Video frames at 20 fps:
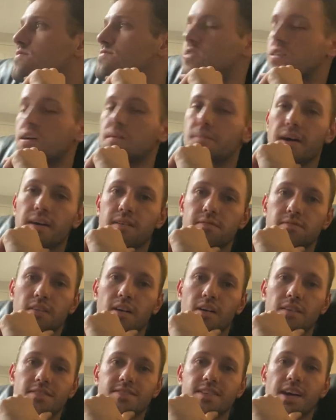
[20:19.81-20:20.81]
come out
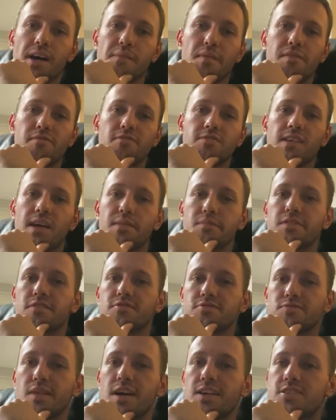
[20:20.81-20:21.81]
on top every time in
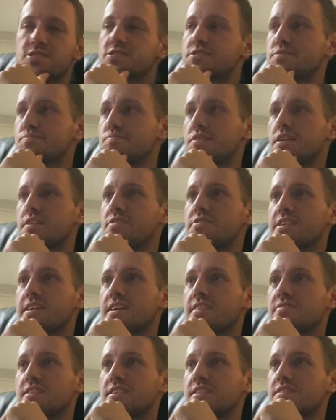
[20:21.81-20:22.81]
those matches. But I
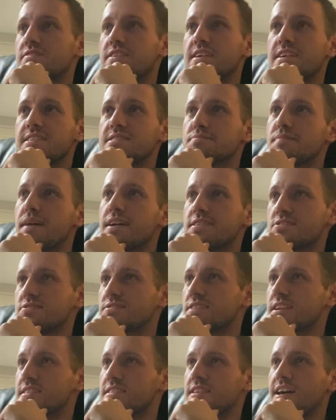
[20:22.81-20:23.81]
think at the end of the day, it's
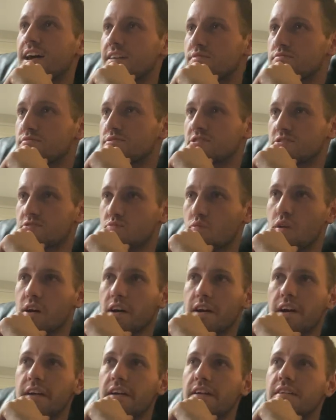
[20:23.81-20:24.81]
matches like that, which is
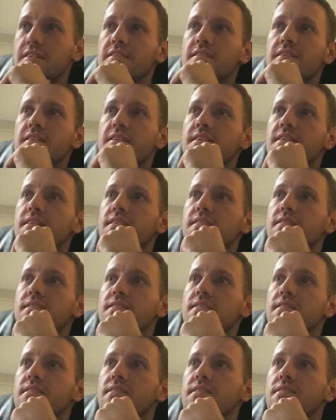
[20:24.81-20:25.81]
why
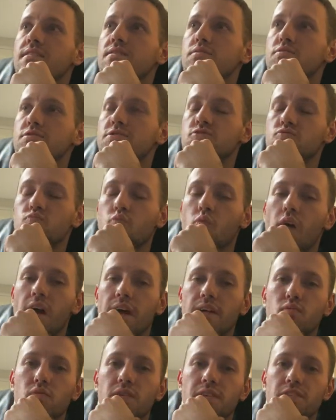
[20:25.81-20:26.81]

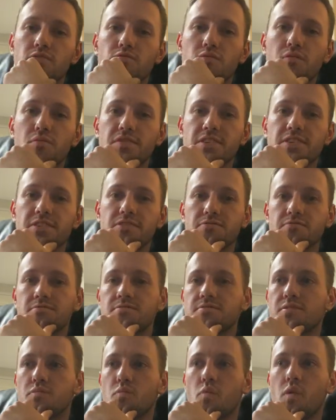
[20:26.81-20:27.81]
we do what we do
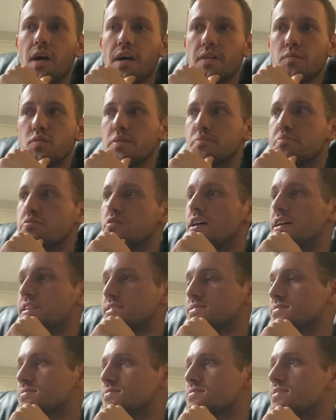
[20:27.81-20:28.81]
and why we
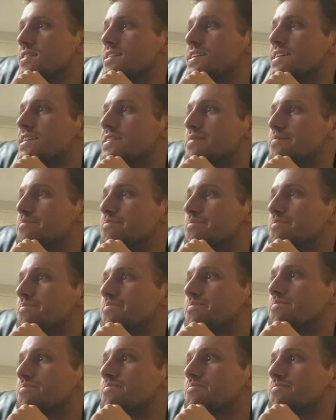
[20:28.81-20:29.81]
play.
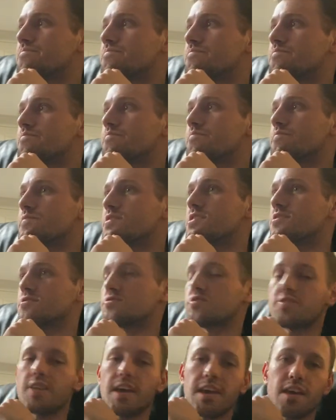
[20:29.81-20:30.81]

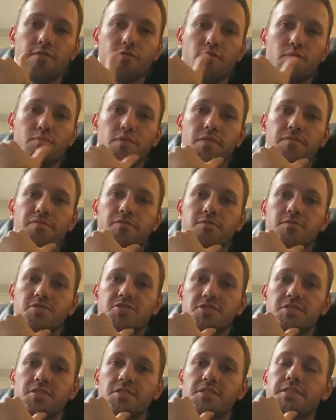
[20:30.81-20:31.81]
So thank you for the
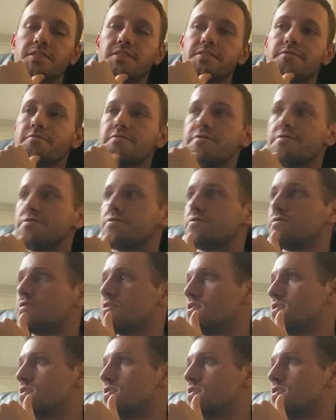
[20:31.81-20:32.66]
privilege of,